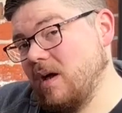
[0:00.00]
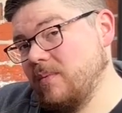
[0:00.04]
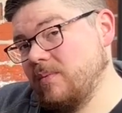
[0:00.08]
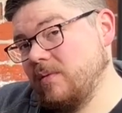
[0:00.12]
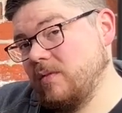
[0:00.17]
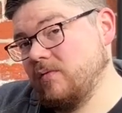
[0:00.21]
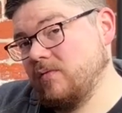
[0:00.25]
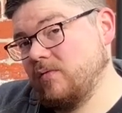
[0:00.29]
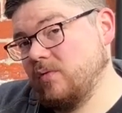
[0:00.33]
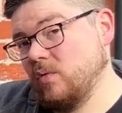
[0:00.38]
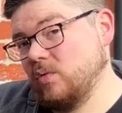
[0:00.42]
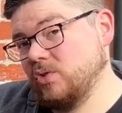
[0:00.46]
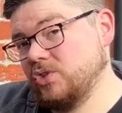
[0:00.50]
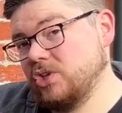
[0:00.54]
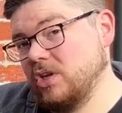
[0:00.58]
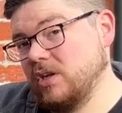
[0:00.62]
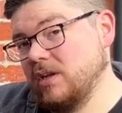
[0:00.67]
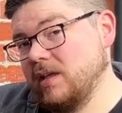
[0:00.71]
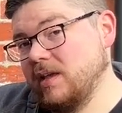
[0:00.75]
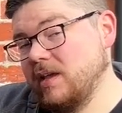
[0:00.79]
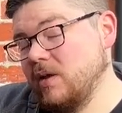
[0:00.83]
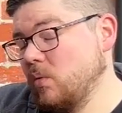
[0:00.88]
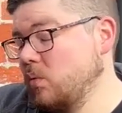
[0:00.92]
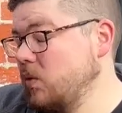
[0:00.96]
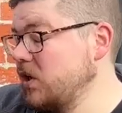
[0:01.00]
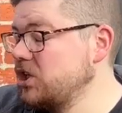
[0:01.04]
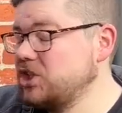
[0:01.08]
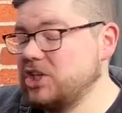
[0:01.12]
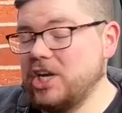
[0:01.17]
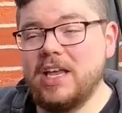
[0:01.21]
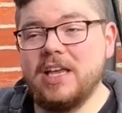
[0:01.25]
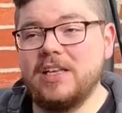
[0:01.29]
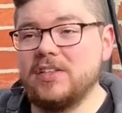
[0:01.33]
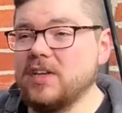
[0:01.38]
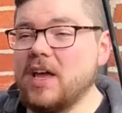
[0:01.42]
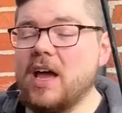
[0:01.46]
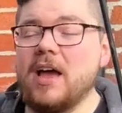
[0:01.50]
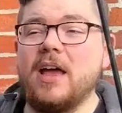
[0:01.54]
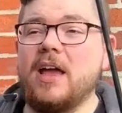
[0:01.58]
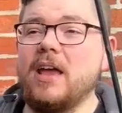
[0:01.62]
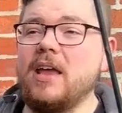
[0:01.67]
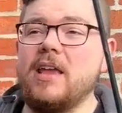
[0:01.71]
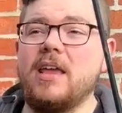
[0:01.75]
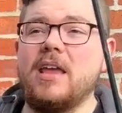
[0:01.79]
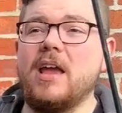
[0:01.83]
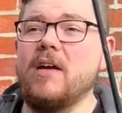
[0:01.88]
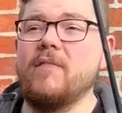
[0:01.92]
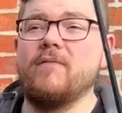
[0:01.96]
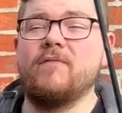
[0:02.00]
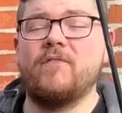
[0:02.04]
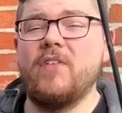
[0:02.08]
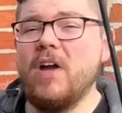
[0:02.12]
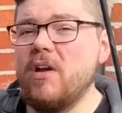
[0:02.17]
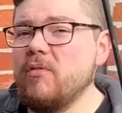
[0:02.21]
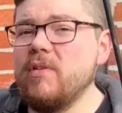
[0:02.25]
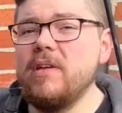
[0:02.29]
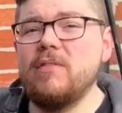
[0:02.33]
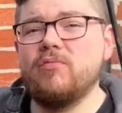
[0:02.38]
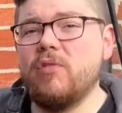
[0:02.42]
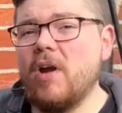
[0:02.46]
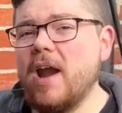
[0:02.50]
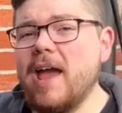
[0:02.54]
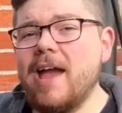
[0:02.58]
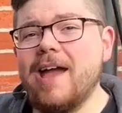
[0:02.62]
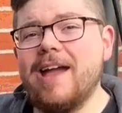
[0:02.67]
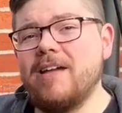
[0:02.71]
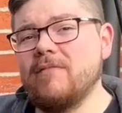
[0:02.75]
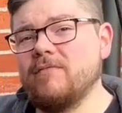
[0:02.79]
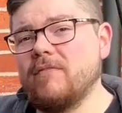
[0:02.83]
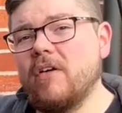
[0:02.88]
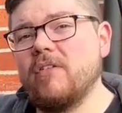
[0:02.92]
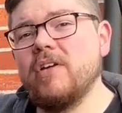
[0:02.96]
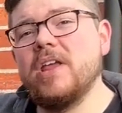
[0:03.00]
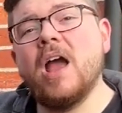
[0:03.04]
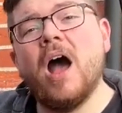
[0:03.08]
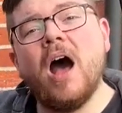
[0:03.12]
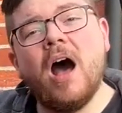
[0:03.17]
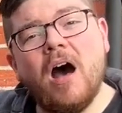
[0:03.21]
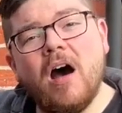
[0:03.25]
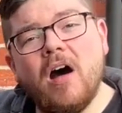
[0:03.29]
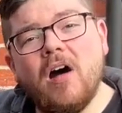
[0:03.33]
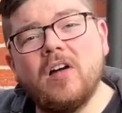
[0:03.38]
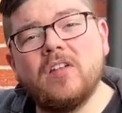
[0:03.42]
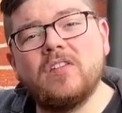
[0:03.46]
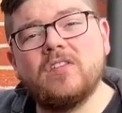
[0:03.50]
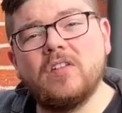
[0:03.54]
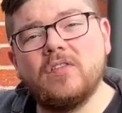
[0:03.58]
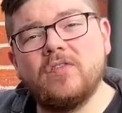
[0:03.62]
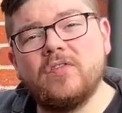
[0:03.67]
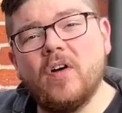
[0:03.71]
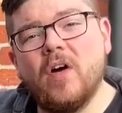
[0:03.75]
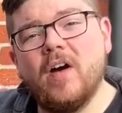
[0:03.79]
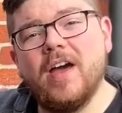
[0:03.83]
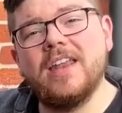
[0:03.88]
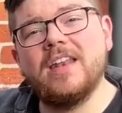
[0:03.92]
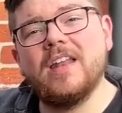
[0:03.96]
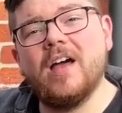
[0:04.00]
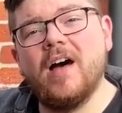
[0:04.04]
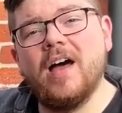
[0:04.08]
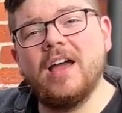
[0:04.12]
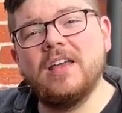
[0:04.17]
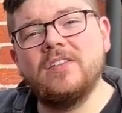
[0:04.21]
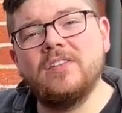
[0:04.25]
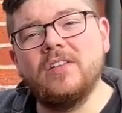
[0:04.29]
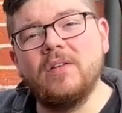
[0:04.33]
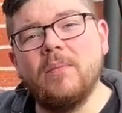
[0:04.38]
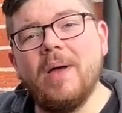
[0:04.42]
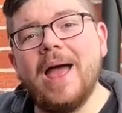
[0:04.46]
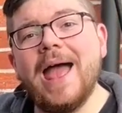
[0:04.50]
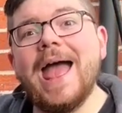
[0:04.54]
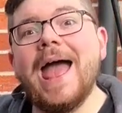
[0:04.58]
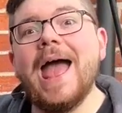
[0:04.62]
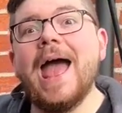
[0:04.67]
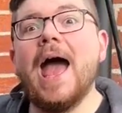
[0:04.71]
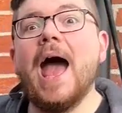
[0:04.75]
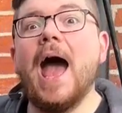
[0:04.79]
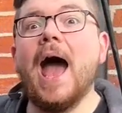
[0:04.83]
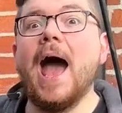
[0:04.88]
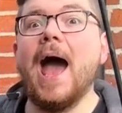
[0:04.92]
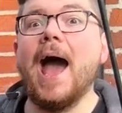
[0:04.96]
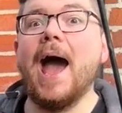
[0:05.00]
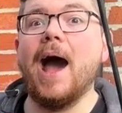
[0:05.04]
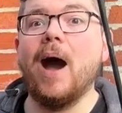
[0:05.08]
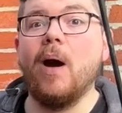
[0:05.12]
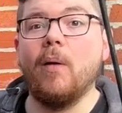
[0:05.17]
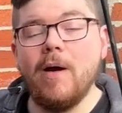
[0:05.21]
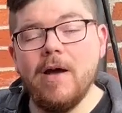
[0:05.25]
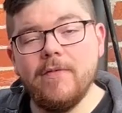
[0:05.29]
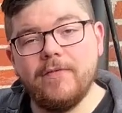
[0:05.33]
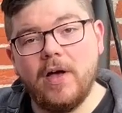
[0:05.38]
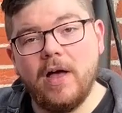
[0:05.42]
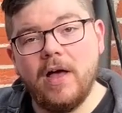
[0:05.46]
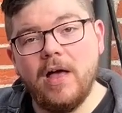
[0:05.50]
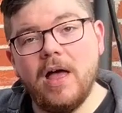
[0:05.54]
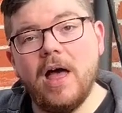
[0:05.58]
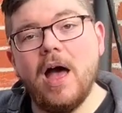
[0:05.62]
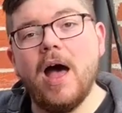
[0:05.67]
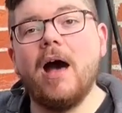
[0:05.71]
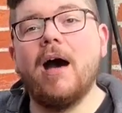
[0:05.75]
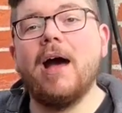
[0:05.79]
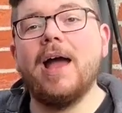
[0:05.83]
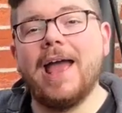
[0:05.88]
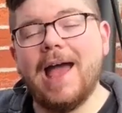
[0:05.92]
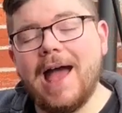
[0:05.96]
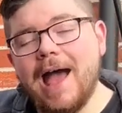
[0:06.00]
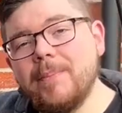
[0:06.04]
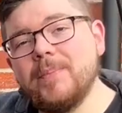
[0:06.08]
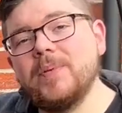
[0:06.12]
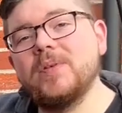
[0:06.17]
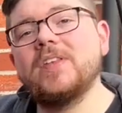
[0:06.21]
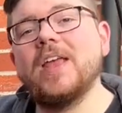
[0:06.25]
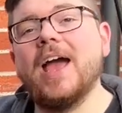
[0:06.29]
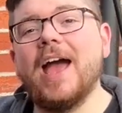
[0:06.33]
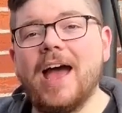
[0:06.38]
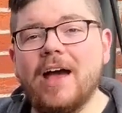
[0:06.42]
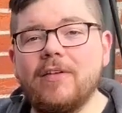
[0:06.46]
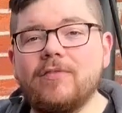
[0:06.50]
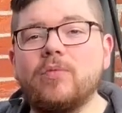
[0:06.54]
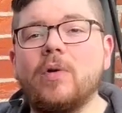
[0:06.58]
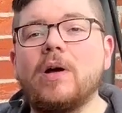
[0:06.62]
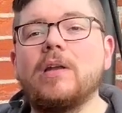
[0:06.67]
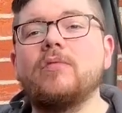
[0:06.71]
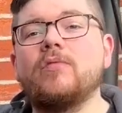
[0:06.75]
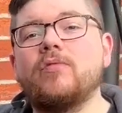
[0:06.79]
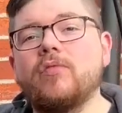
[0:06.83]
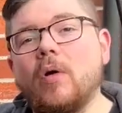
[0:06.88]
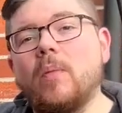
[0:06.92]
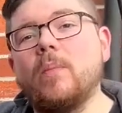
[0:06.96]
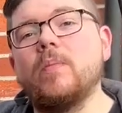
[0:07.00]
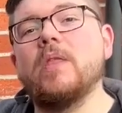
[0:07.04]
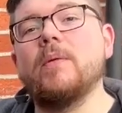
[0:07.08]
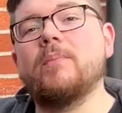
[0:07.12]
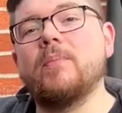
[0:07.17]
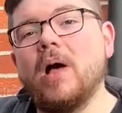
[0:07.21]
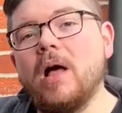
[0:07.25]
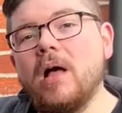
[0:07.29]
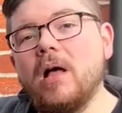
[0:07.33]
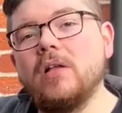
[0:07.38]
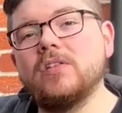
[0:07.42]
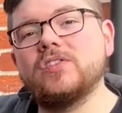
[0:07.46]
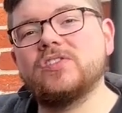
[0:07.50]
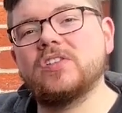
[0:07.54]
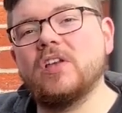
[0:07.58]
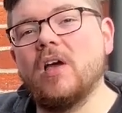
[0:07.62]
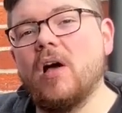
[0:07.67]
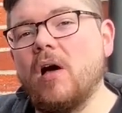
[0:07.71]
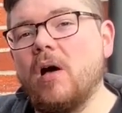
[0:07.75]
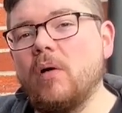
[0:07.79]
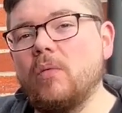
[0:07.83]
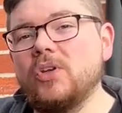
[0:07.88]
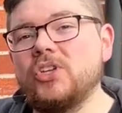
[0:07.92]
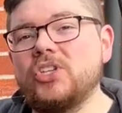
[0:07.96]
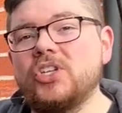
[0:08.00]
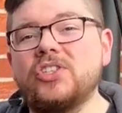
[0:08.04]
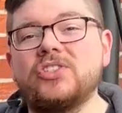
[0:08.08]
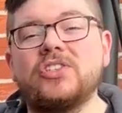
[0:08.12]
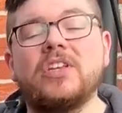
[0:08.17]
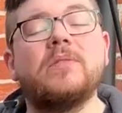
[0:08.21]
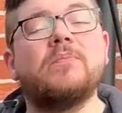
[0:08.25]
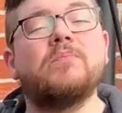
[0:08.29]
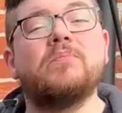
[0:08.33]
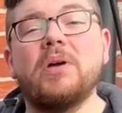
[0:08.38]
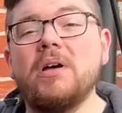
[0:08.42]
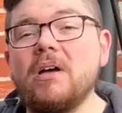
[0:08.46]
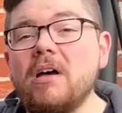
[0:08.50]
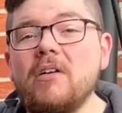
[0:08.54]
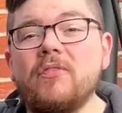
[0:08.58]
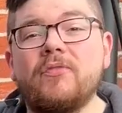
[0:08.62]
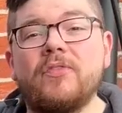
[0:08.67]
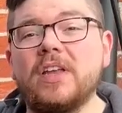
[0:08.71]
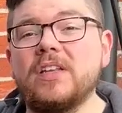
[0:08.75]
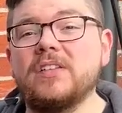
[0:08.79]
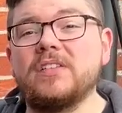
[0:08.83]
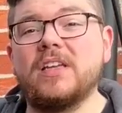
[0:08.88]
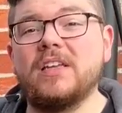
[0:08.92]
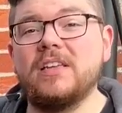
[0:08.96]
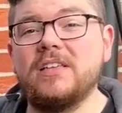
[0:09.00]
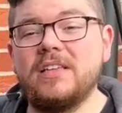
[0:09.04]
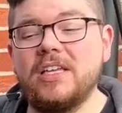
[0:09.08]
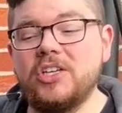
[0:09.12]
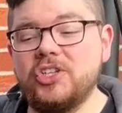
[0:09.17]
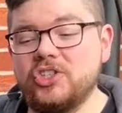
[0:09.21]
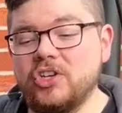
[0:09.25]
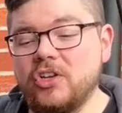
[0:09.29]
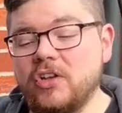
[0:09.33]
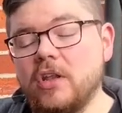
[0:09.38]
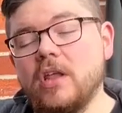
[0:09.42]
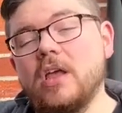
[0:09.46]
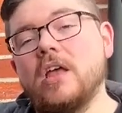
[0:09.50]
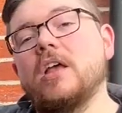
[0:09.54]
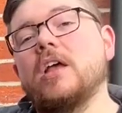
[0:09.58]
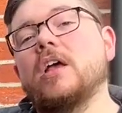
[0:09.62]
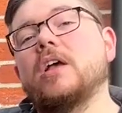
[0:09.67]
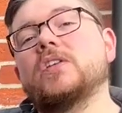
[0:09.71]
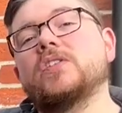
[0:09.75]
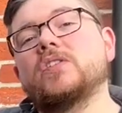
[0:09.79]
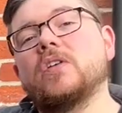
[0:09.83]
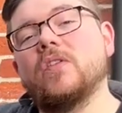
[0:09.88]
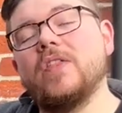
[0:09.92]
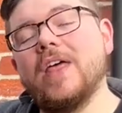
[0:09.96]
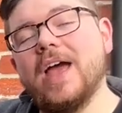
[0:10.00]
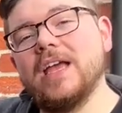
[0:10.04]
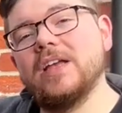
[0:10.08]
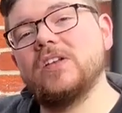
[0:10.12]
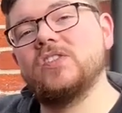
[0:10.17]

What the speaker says: unfortunately, which is a very rare and very hard to find item. However, I happen to have one from the parts car, which is in perfect condition. So that is